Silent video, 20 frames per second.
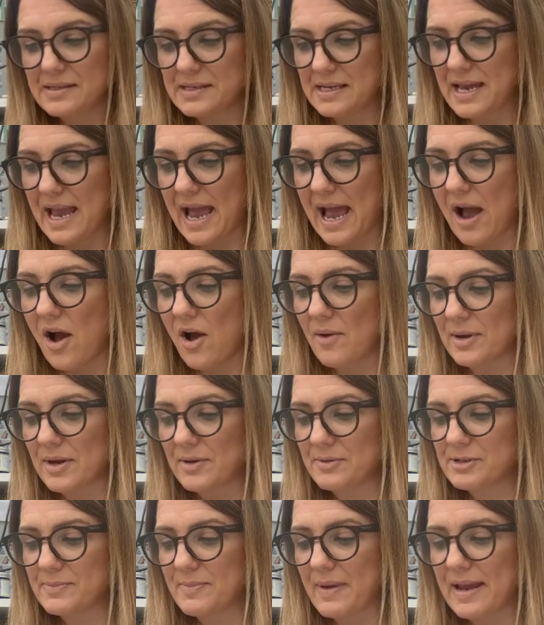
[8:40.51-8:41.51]
So yeah, I'm
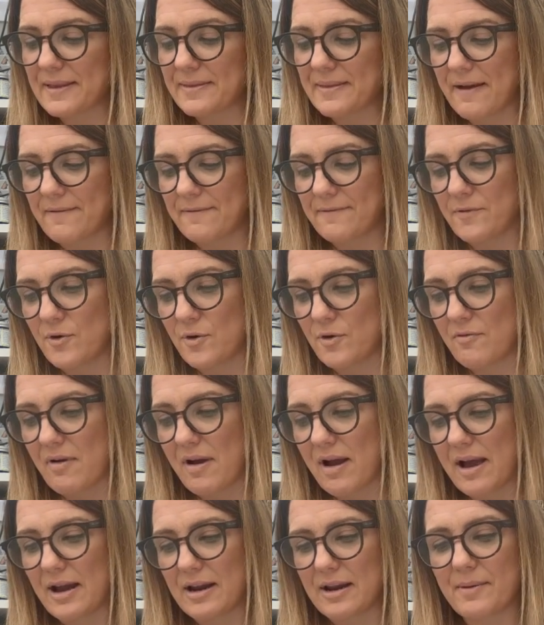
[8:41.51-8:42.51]
going to make that for
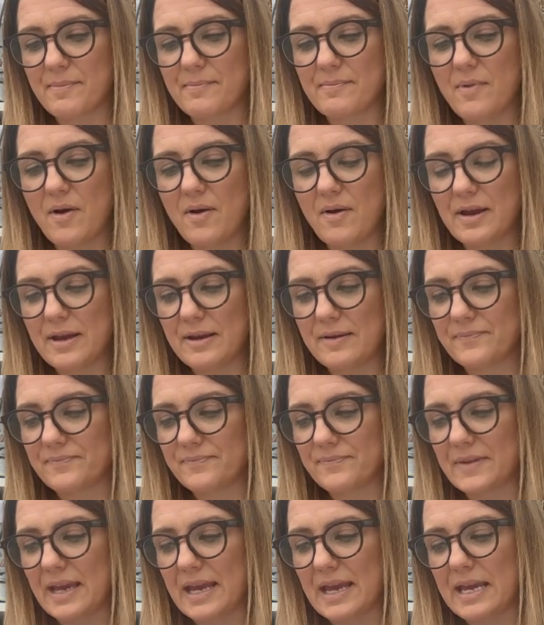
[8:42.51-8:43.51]
her, and I might
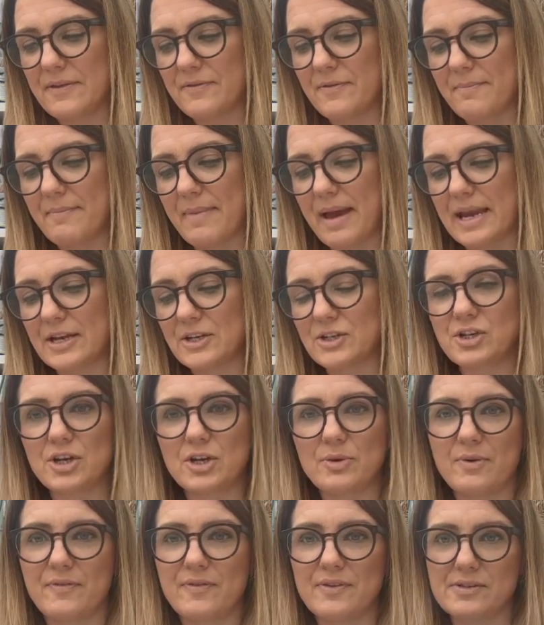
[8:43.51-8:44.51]
even make
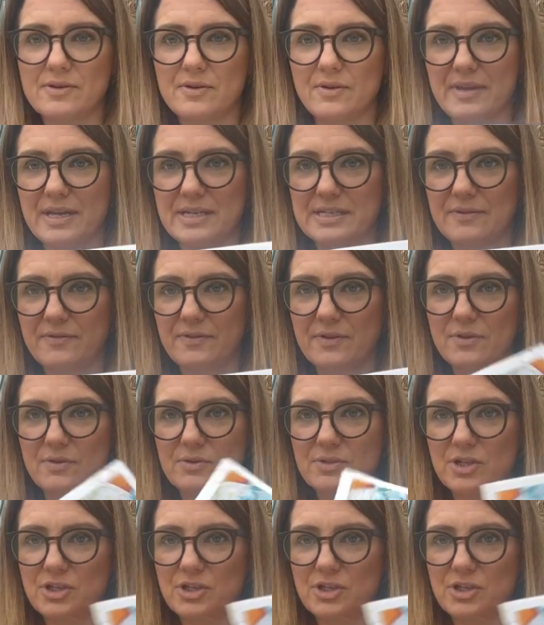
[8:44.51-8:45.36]
two if it's not that difficult.